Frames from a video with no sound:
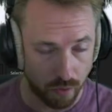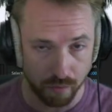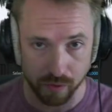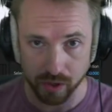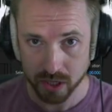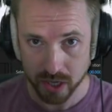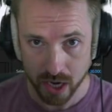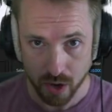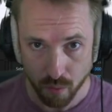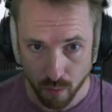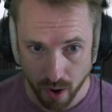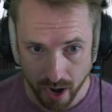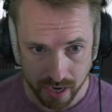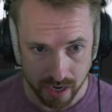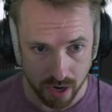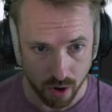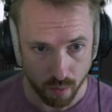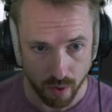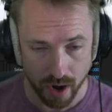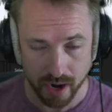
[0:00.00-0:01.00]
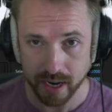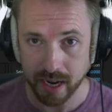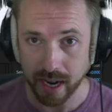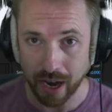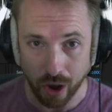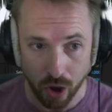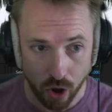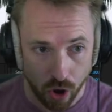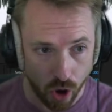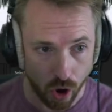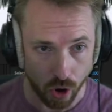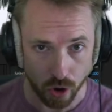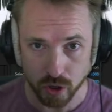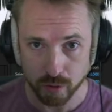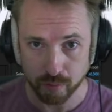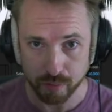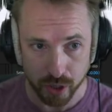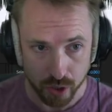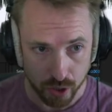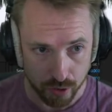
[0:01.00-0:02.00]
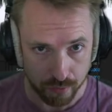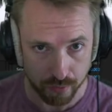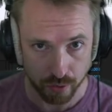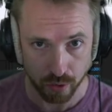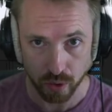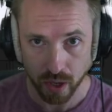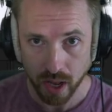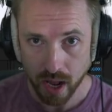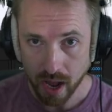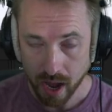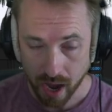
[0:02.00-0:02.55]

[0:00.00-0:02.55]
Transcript: obviously retina ready. It looks beautiful.